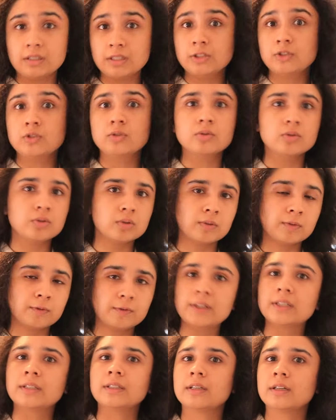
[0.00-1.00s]
lead you to
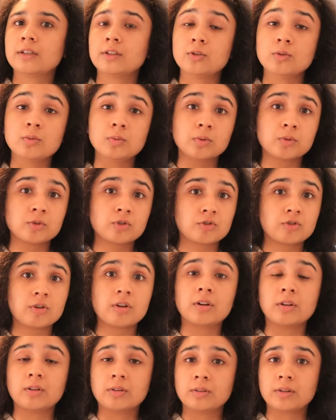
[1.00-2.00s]
failure you will
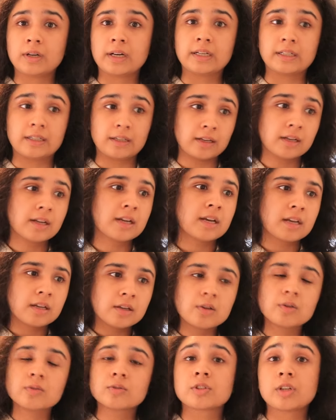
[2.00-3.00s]
struggle and
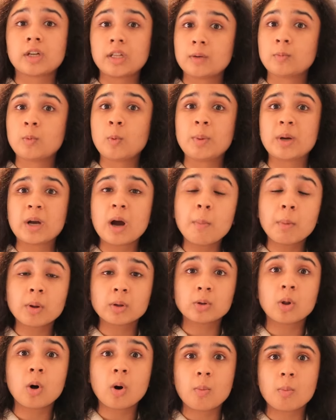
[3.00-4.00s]
you know studying will become a
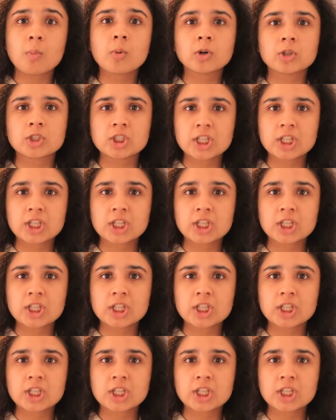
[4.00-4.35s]
lot more